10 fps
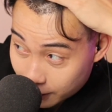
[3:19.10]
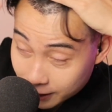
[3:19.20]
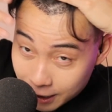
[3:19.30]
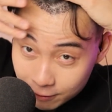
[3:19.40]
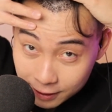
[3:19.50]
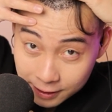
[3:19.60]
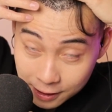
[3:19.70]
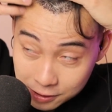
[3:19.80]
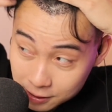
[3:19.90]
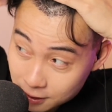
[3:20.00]
I can't really
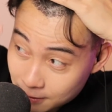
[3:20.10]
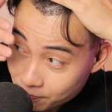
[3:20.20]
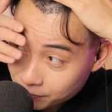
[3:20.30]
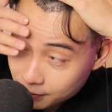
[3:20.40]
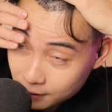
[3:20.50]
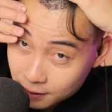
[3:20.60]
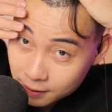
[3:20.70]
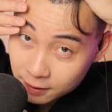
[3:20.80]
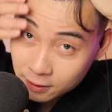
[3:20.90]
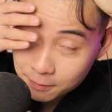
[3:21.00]
touch the. Yeah.
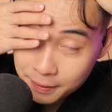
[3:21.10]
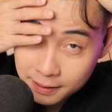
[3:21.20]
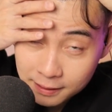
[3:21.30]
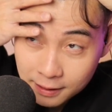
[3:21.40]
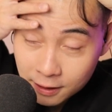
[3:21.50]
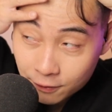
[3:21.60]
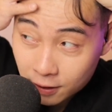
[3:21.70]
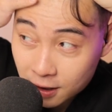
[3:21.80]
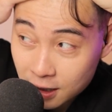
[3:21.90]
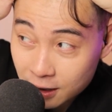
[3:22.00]
But
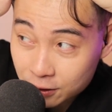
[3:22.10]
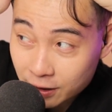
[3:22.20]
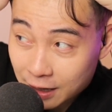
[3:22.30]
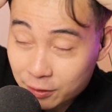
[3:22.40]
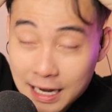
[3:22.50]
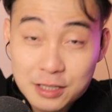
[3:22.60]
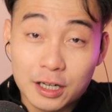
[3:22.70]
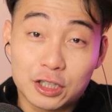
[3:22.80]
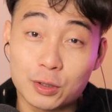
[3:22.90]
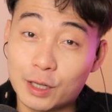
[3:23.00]
you guys
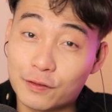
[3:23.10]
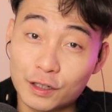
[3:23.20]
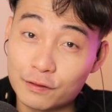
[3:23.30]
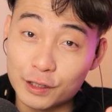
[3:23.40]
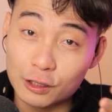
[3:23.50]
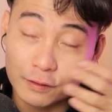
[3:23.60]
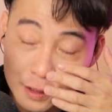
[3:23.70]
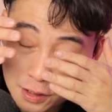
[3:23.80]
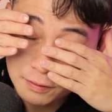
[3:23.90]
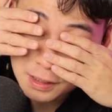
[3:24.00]
got to tune in for the video
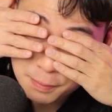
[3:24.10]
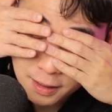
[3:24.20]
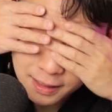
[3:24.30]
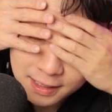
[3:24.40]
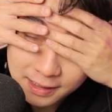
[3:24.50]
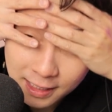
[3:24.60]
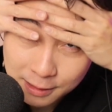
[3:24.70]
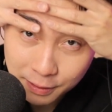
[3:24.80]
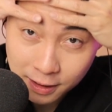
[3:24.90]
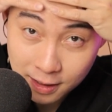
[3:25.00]
version of this podcast,
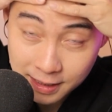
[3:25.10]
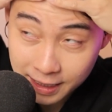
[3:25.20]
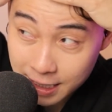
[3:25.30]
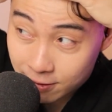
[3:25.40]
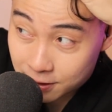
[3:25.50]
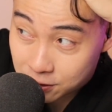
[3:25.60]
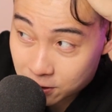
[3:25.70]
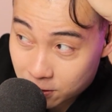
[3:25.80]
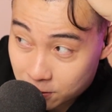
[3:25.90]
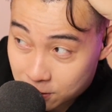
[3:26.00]
guys, because I can't really
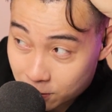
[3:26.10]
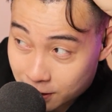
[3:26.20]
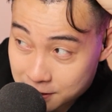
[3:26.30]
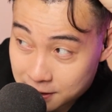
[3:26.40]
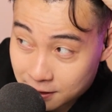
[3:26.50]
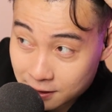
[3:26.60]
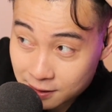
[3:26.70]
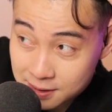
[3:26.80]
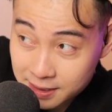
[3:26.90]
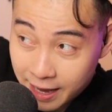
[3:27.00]
show you. So you can see the
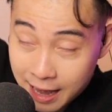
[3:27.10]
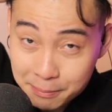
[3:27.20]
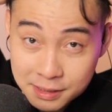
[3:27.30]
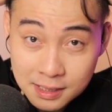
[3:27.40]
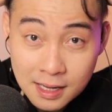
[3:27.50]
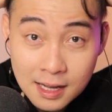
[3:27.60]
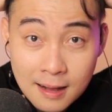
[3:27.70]
little scabs.